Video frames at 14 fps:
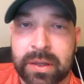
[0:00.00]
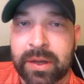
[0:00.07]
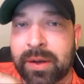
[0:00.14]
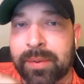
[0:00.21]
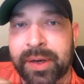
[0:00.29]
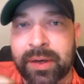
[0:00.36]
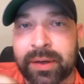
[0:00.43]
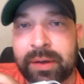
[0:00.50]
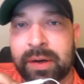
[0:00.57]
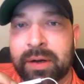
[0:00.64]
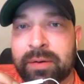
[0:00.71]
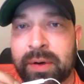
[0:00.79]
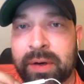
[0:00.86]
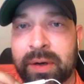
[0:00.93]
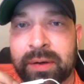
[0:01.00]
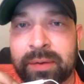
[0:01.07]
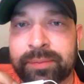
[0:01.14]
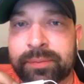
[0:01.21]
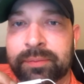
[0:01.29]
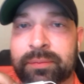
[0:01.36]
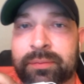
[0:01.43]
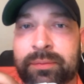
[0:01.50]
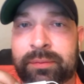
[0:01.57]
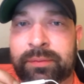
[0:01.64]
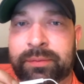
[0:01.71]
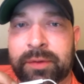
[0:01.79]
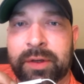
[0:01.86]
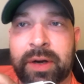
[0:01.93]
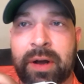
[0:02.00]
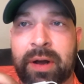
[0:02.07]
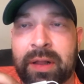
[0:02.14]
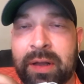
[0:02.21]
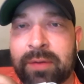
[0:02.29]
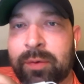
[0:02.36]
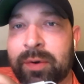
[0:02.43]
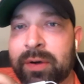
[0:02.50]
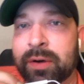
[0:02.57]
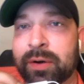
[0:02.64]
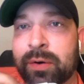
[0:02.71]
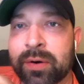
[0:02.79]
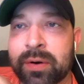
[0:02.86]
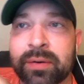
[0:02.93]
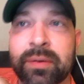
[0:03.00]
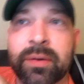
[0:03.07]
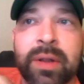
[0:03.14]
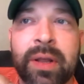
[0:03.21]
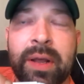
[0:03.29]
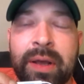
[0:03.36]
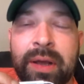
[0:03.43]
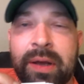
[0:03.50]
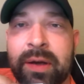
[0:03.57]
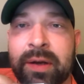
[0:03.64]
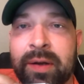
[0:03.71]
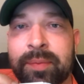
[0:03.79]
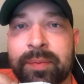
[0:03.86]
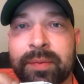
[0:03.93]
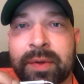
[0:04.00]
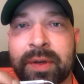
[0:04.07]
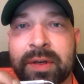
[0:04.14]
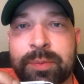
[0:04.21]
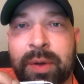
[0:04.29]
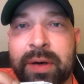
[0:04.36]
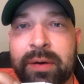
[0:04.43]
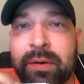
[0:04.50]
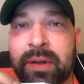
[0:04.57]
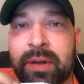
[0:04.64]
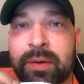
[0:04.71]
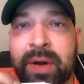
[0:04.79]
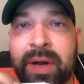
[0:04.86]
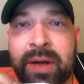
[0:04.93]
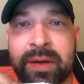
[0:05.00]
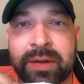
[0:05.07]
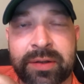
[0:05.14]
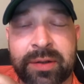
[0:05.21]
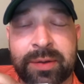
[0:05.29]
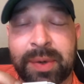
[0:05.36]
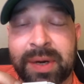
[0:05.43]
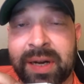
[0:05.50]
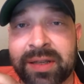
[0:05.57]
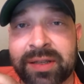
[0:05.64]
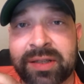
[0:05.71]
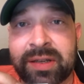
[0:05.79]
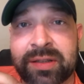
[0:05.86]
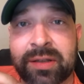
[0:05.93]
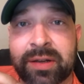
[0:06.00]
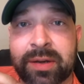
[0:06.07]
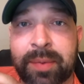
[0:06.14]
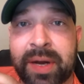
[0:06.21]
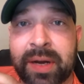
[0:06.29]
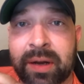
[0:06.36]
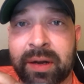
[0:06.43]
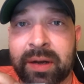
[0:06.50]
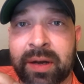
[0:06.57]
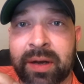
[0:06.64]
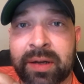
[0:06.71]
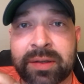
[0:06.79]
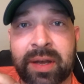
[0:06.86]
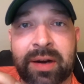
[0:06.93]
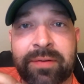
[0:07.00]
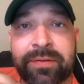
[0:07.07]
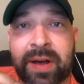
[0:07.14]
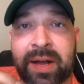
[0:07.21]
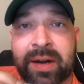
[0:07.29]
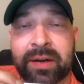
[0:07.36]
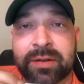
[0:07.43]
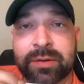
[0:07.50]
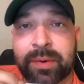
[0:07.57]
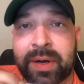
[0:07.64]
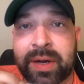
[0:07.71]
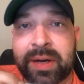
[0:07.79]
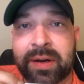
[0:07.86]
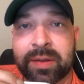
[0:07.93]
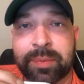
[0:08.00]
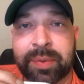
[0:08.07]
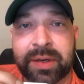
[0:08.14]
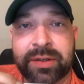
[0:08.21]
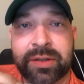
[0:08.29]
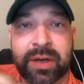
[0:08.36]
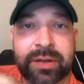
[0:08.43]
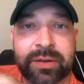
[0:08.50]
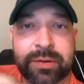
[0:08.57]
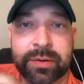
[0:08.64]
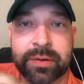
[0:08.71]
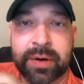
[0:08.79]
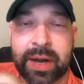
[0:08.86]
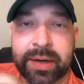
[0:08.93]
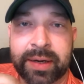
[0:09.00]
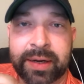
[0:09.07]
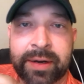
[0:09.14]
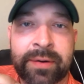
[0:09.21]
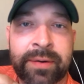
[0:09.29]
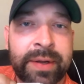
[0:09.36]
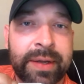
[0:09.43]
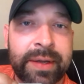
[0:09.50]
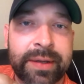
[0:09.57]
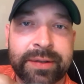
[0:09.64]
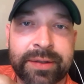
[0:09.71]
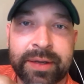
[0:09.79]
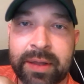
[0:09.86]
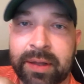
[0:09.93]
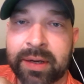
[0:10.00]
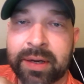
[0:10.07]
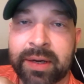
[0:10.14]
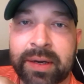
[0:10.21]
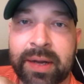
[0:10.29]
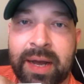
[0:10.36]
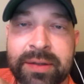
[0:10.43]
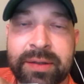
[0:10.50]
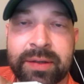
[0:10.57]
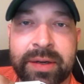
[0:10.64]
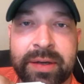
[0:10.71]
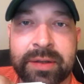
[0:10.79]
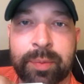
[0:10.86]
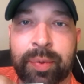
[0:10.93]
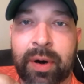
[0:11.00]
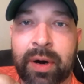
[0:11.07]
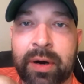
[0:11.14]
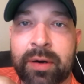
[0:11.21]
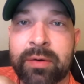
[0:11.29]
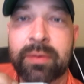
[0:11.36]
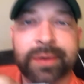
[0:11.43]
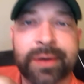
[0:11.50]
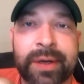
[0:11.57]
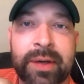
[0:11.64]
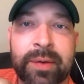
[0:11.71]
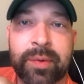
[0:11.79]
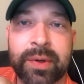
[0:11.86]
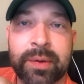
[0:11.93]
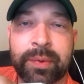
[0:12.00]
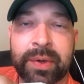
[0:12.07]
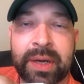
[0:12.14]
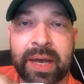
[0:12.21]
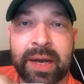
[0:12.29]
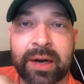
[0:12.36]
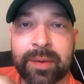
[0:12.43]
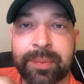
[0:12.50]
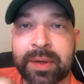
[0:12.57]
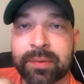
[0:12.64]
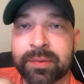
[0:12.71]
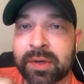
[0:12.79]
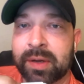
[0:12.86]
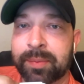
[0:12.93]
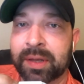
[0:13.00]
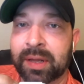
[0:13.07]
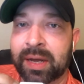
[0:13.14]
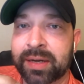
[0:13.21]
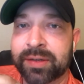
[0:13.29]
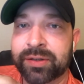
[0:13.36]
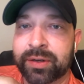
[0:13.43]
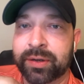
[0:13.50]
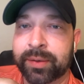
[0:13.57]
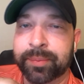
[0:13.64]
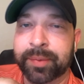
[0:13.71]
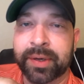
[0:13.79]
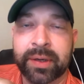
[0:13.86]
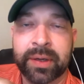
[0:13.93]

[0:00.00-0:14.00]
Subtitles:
man. I love Will Gordon. Has played really well. Has just been consistently making cuts, kind of finding his way on the PGA Tour right now. Settling in nicely as a pro. We kind of hoped it was coming last year, but